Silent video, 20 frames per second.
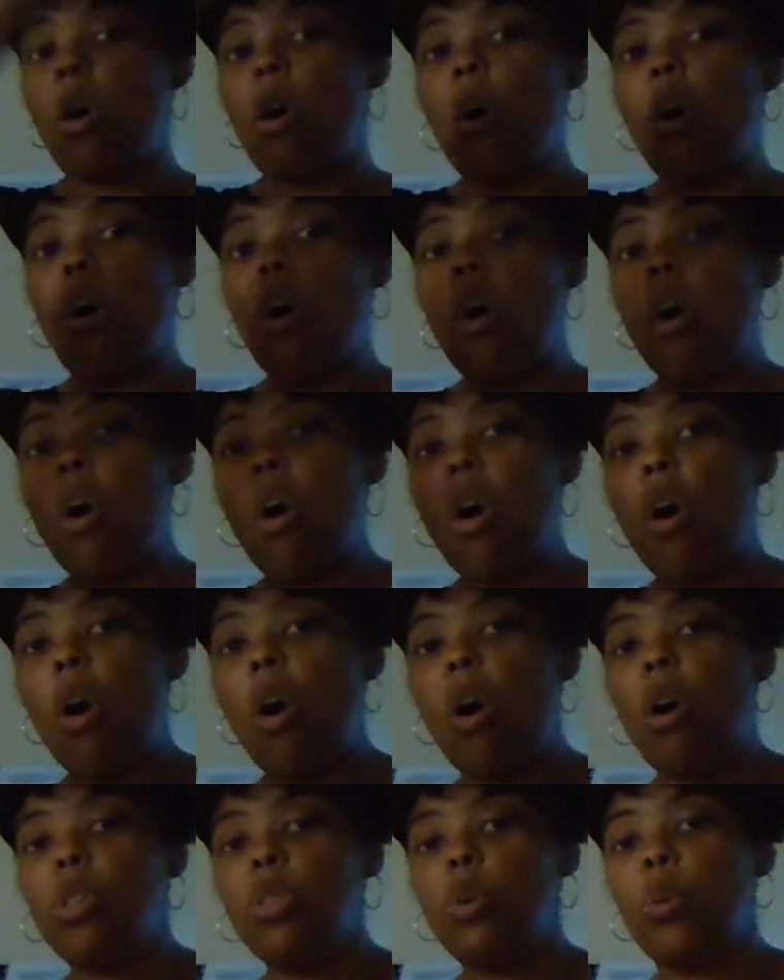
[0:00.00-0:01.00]

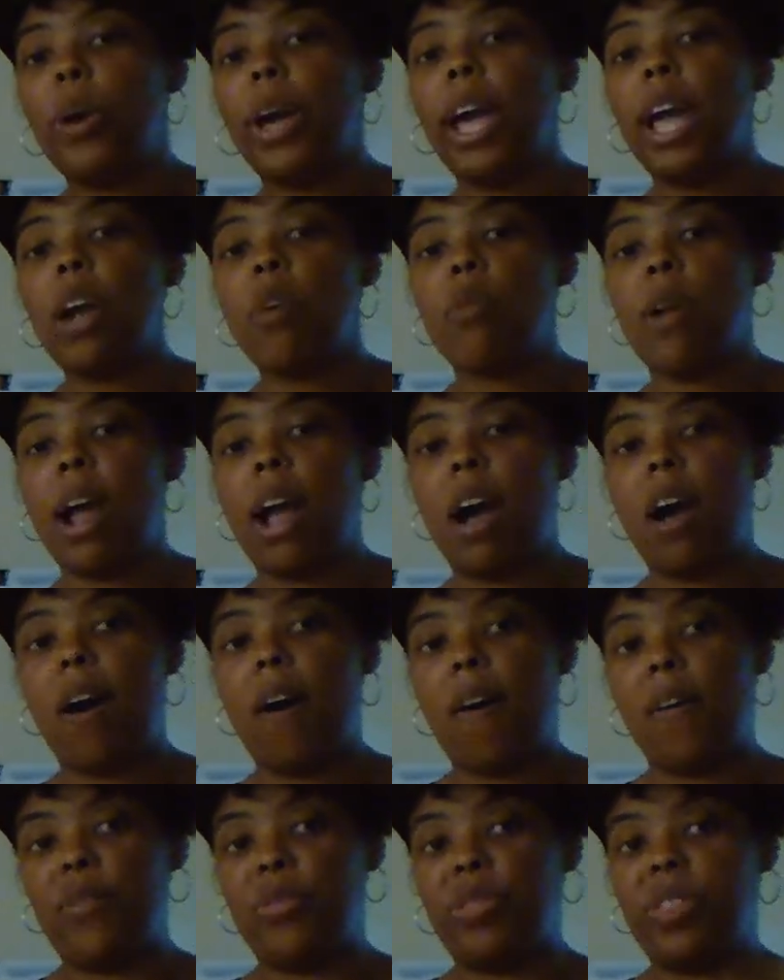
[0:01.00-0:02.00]
all the way
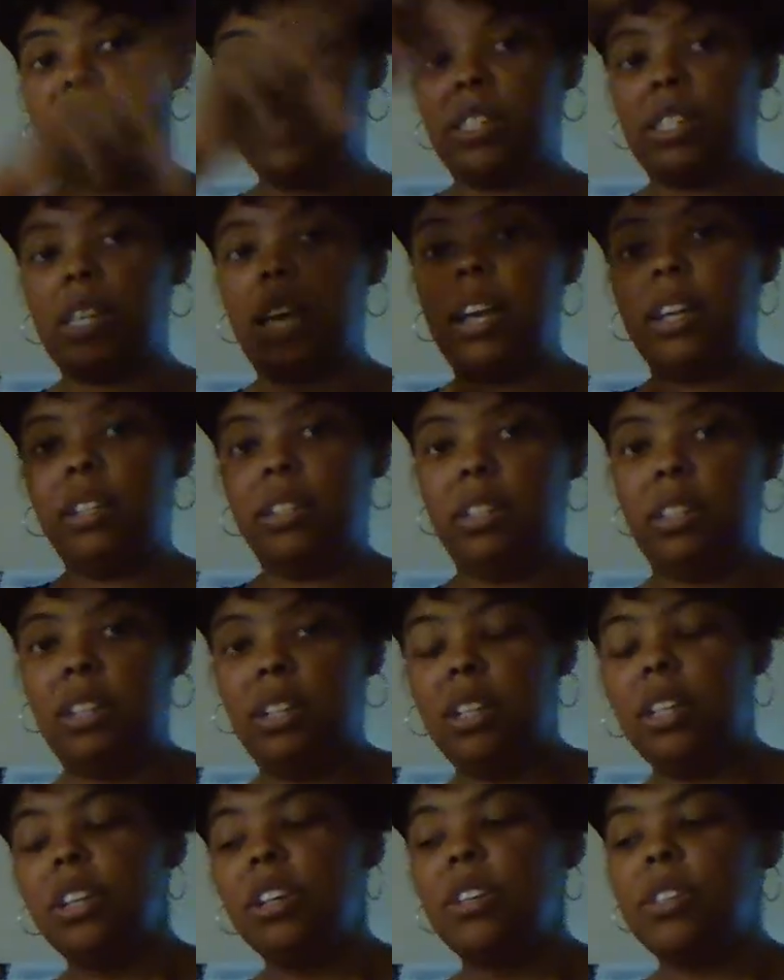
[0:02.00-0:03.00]
around the sun.
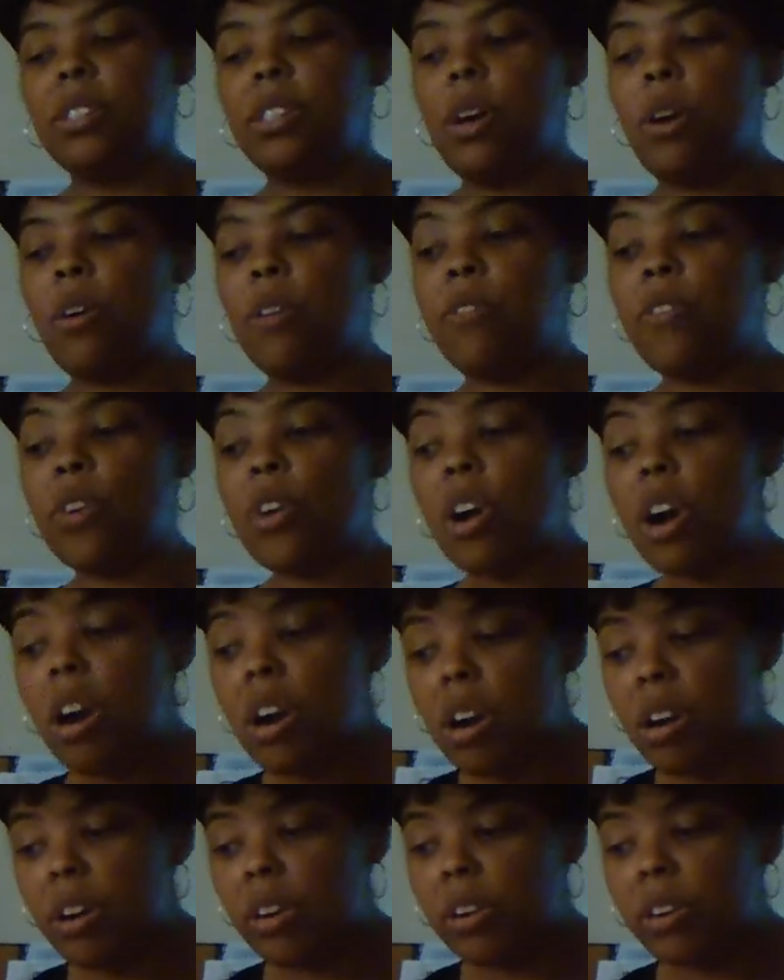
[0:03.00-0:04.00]
So for
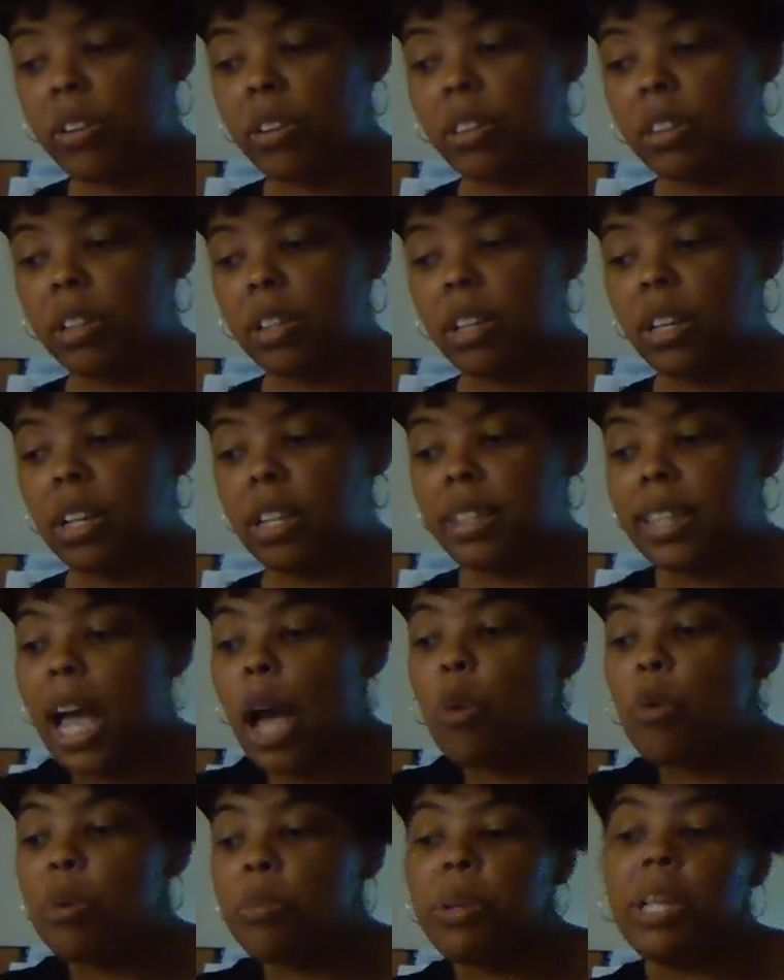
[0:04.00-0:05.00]
Earth,
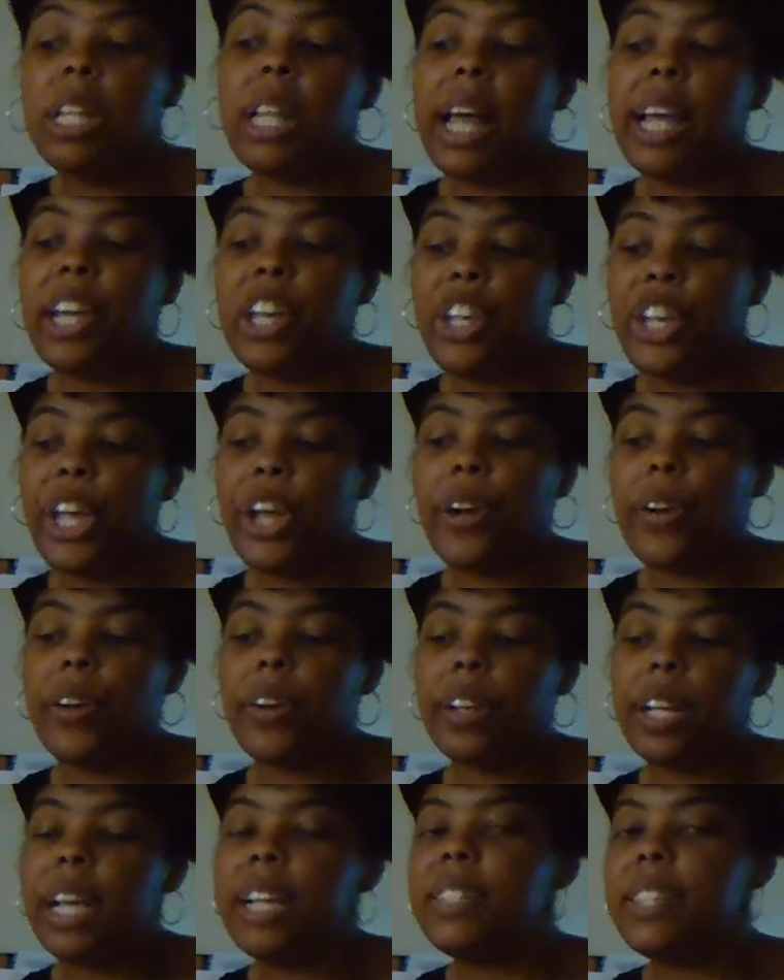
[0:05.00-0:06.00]
that would be like a year.
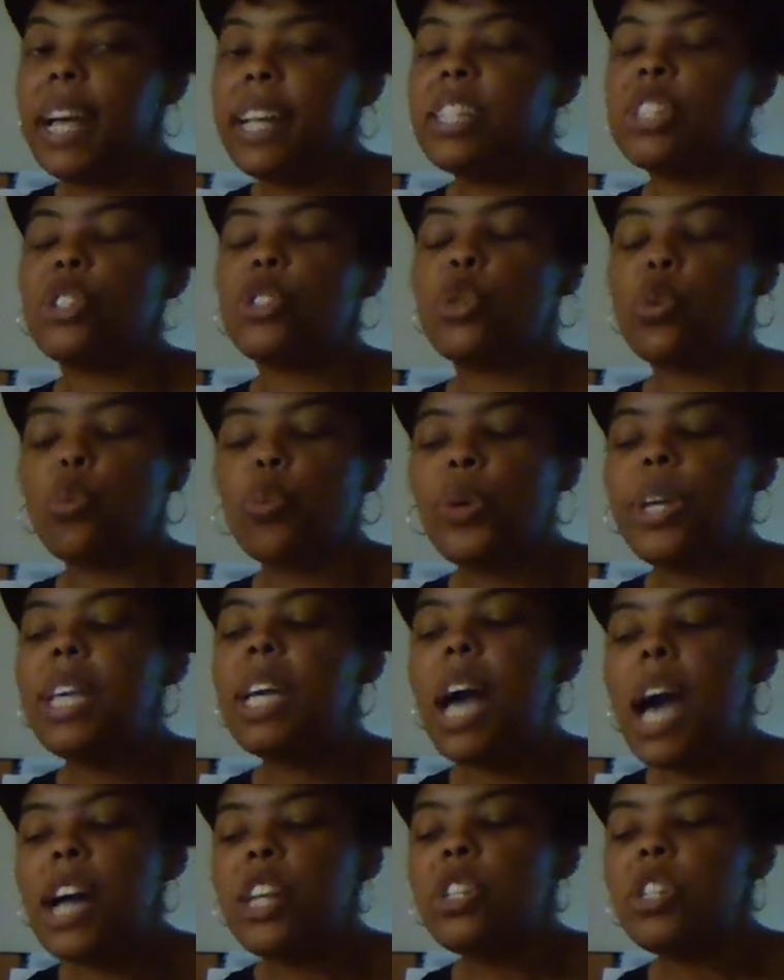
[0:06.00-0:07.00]
It takes us
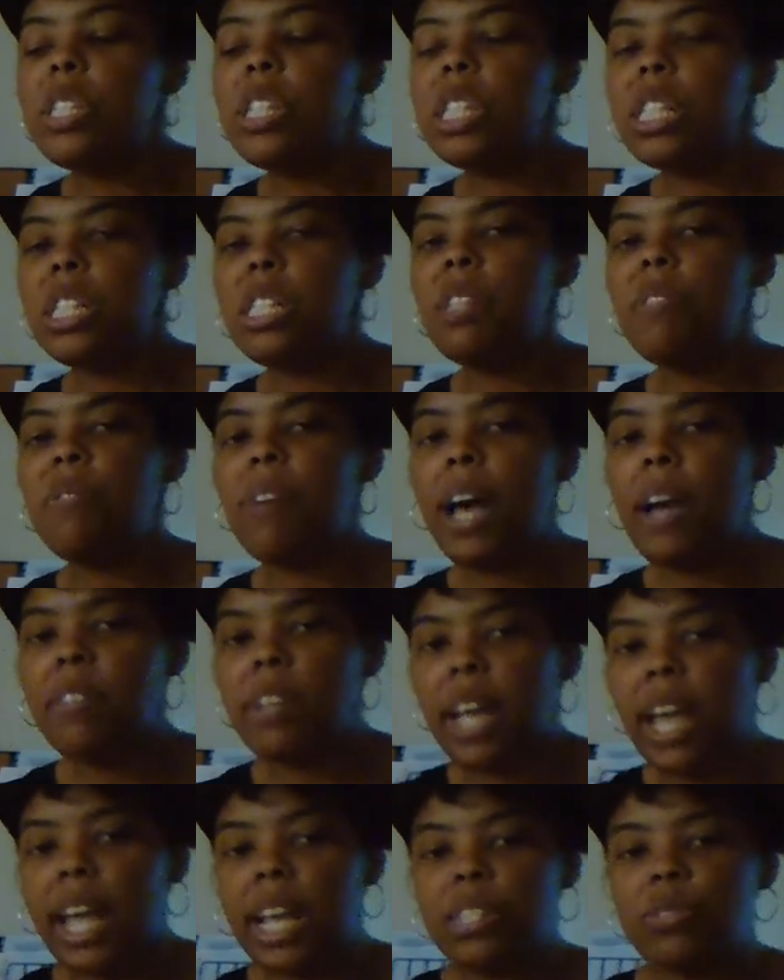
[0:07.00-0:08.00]
365
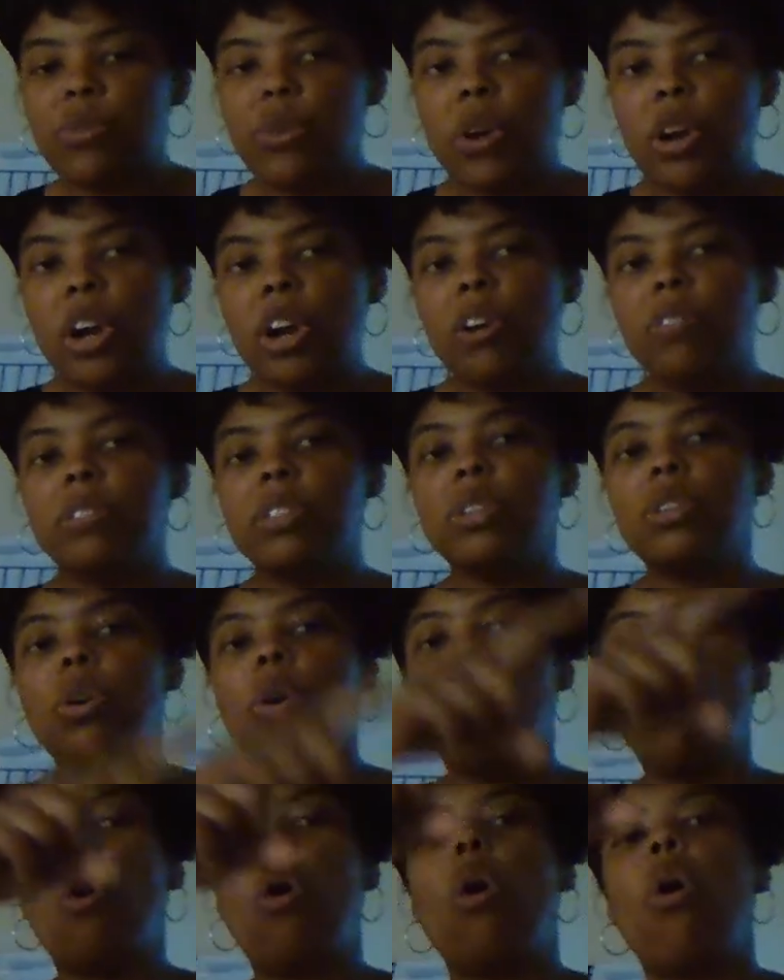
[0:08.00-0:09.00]
days for Earth to
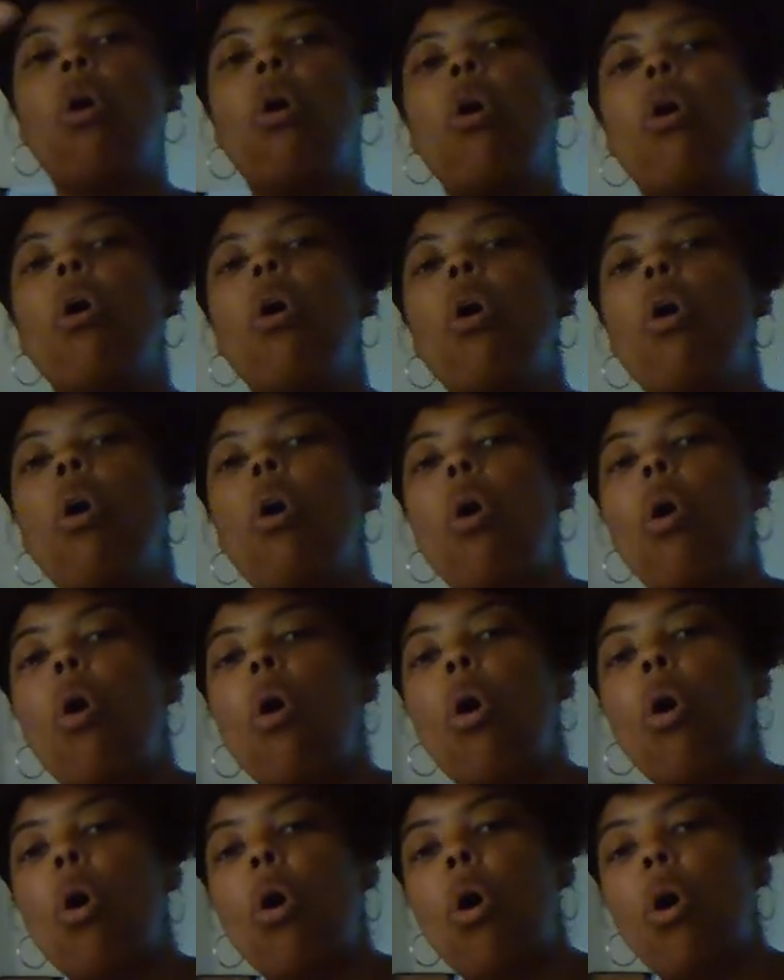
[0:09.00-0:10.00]
go
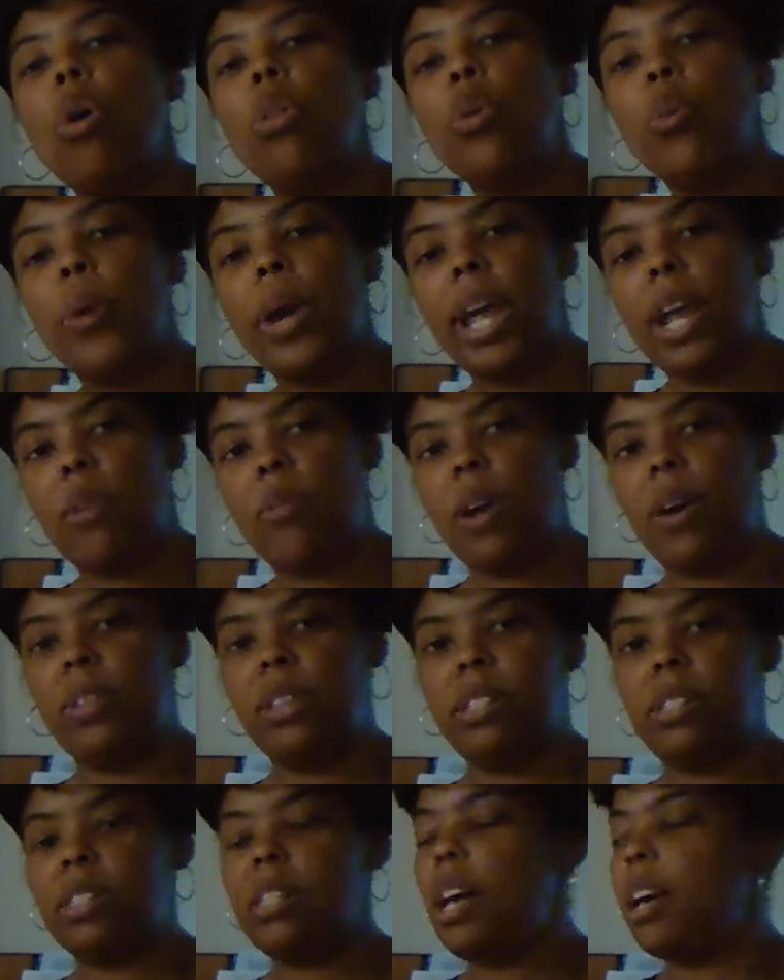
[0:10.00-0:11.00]
all the way around the
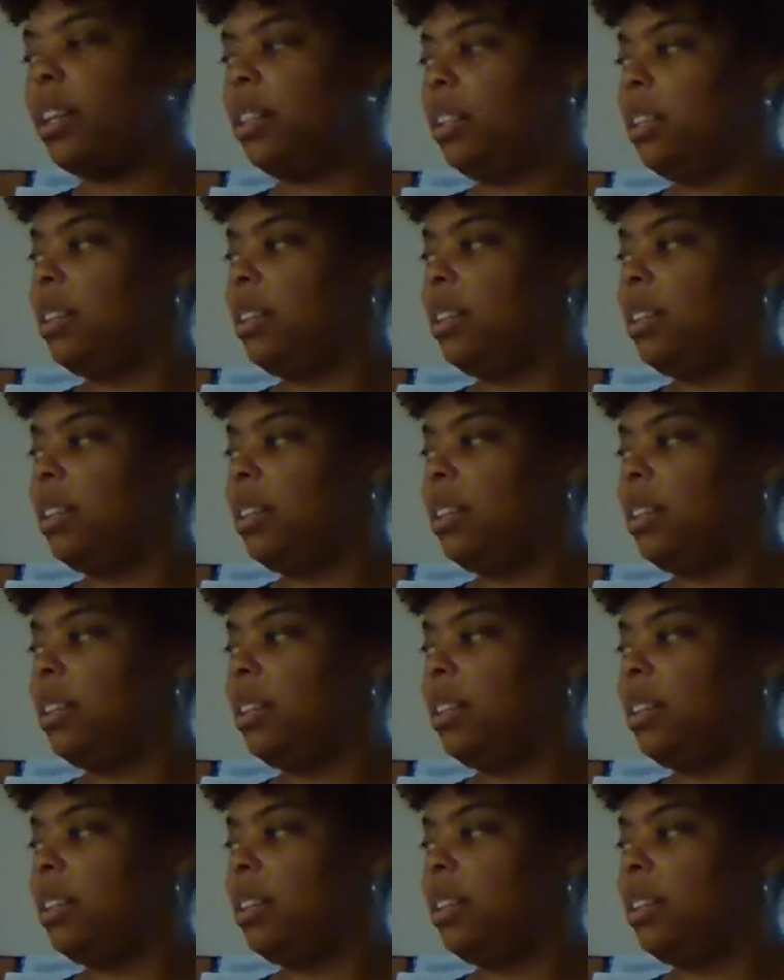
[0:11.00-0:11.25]
sun.